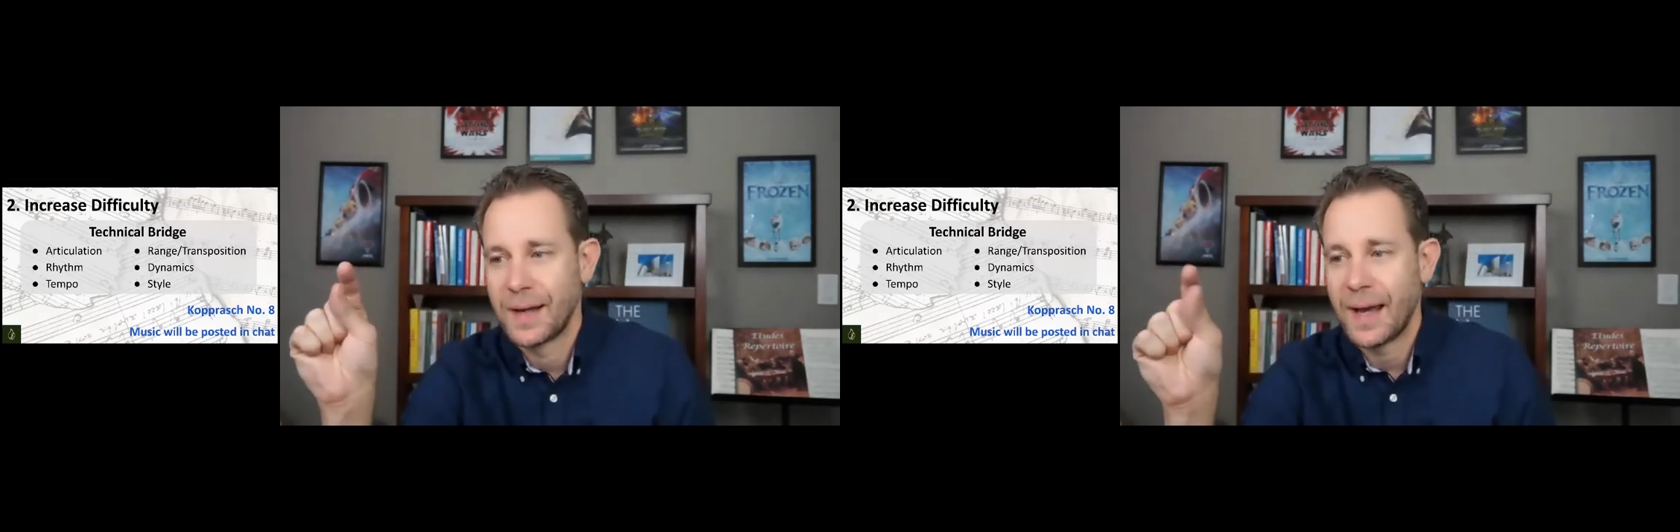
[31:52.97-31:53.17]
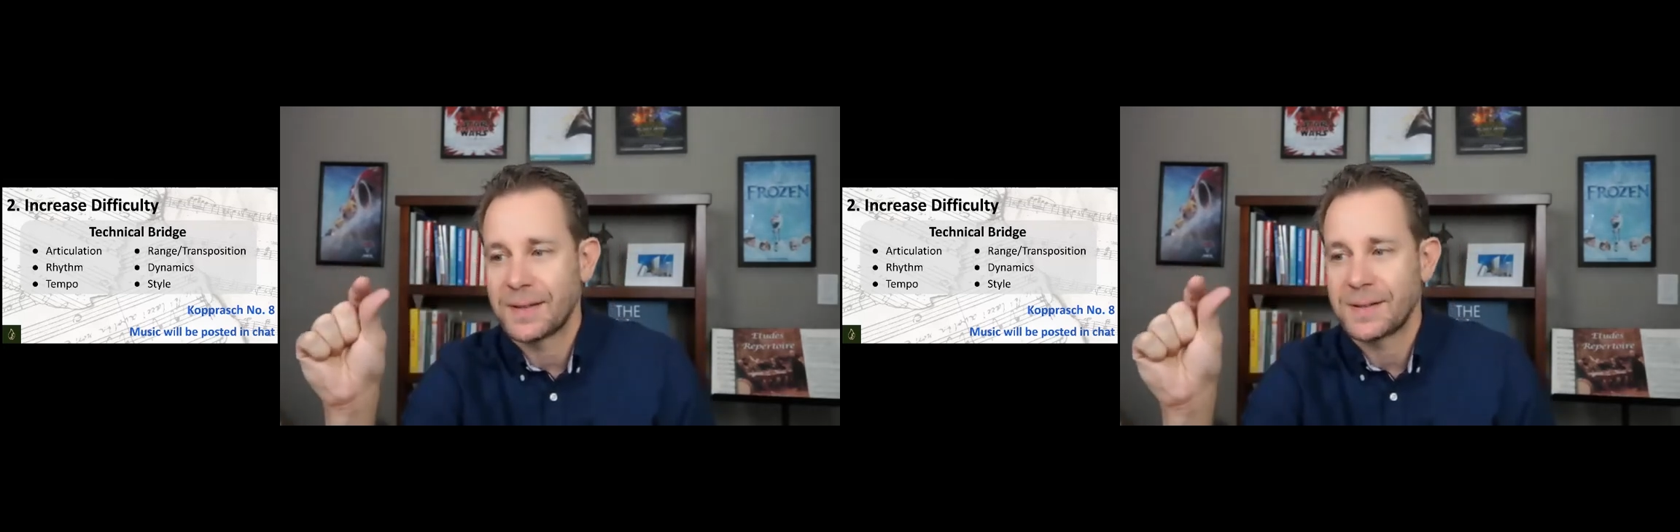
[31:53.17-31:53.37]

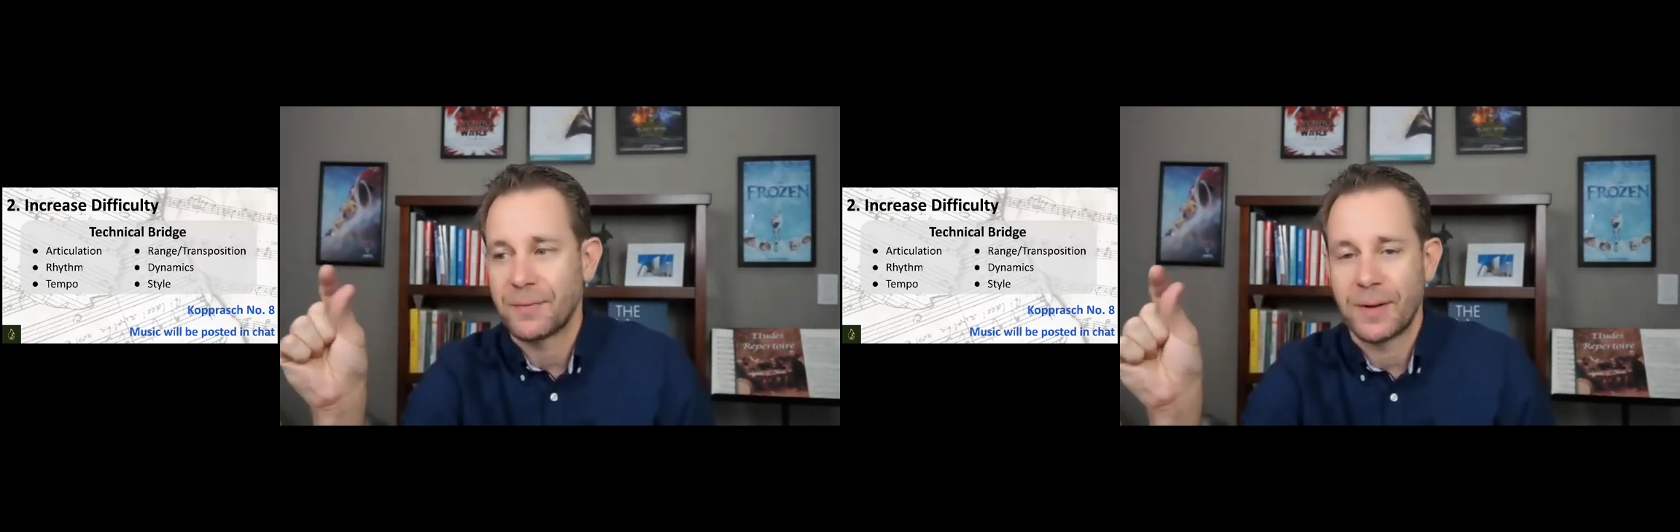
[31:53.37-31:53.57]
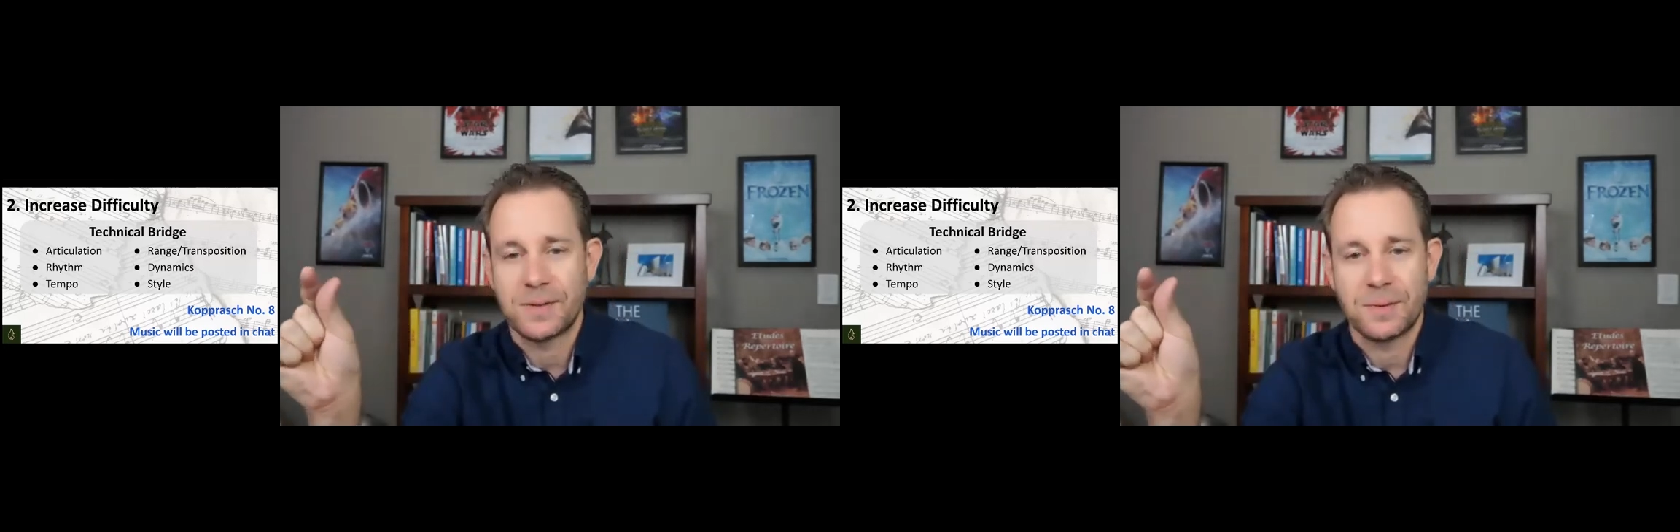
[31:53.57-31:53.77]
and
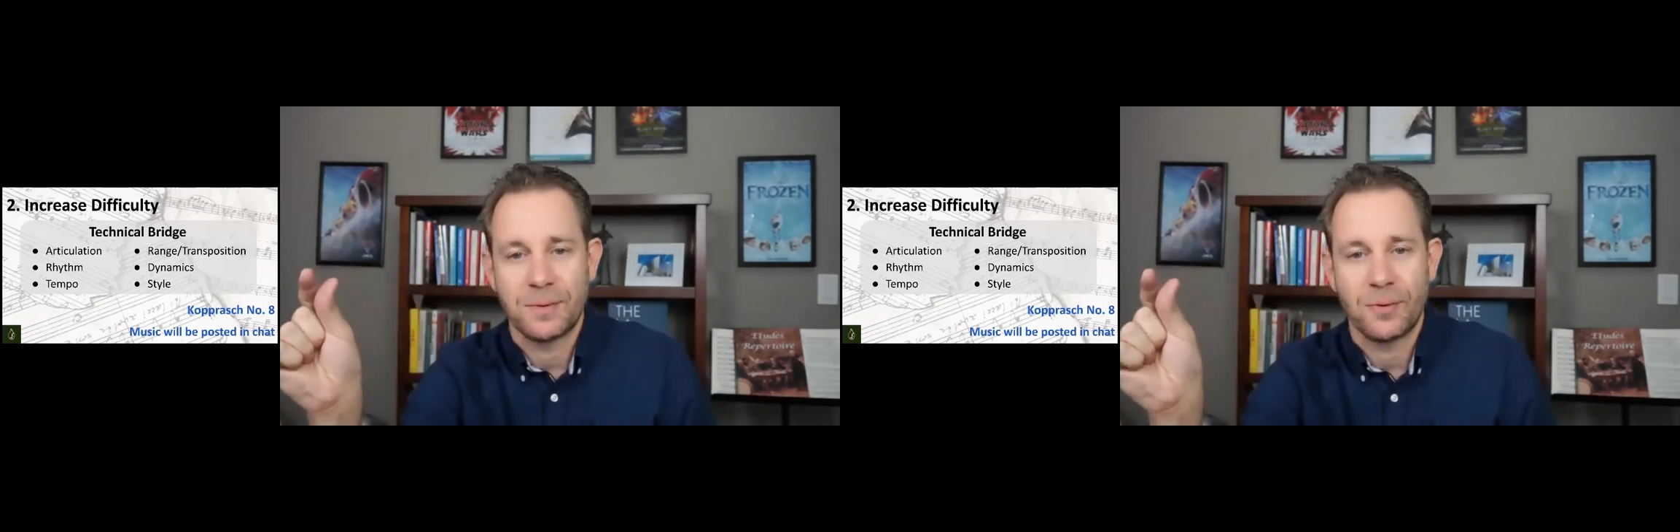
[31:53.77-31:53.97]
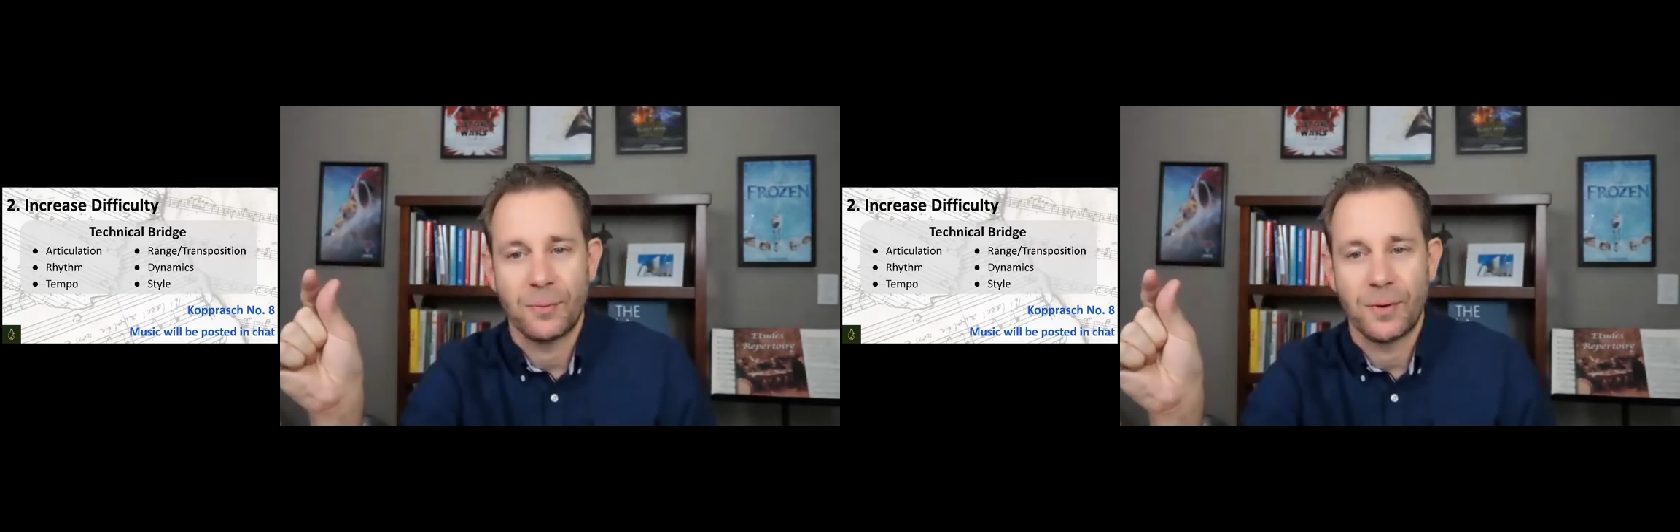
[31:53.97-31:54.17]
sometimes some
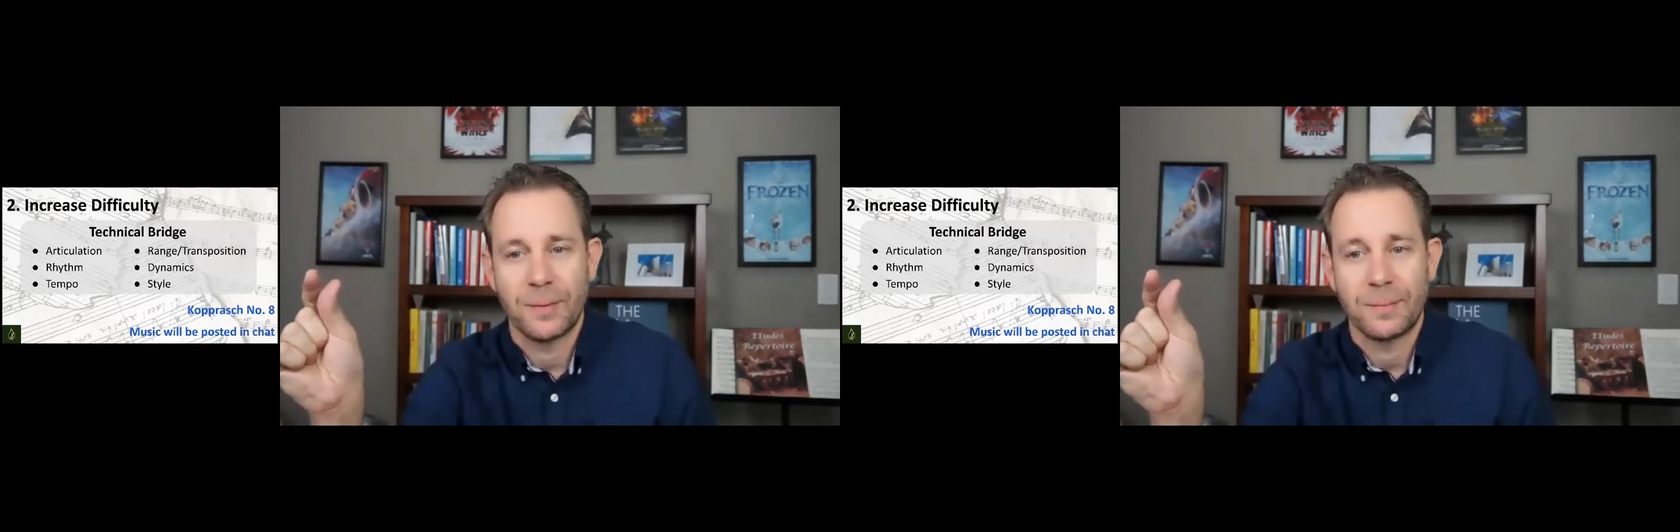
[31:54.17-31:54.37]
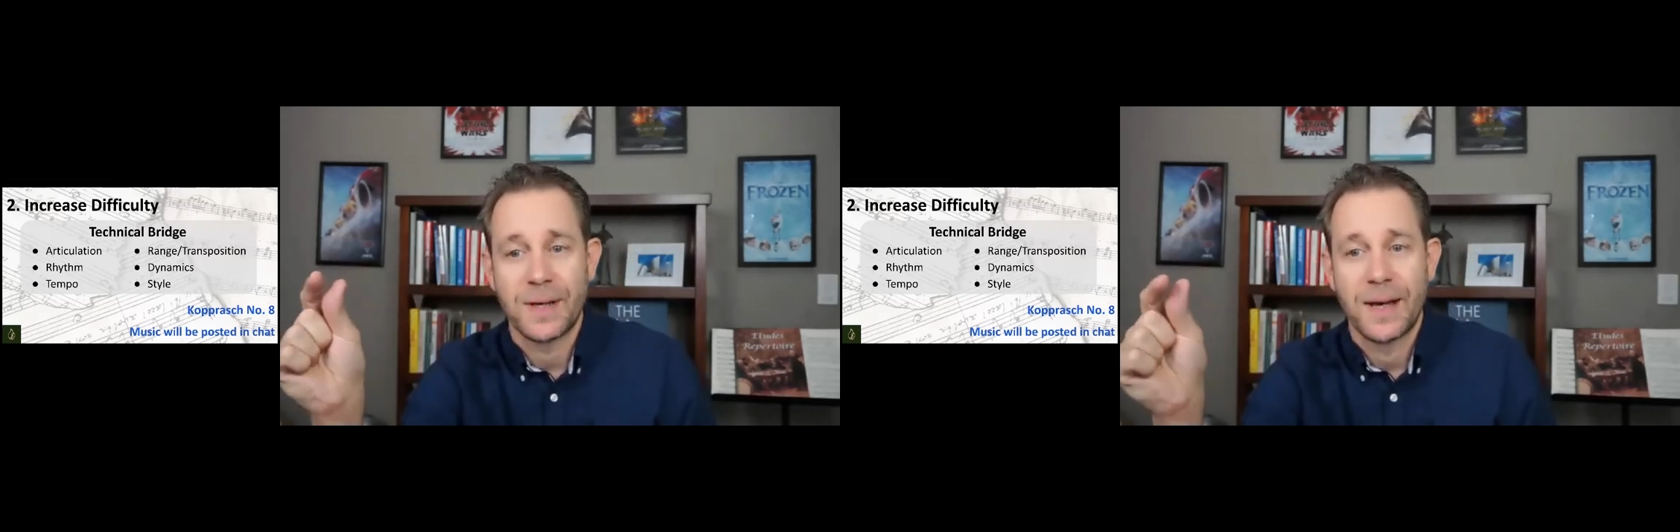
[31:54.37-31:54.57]
different rhythms.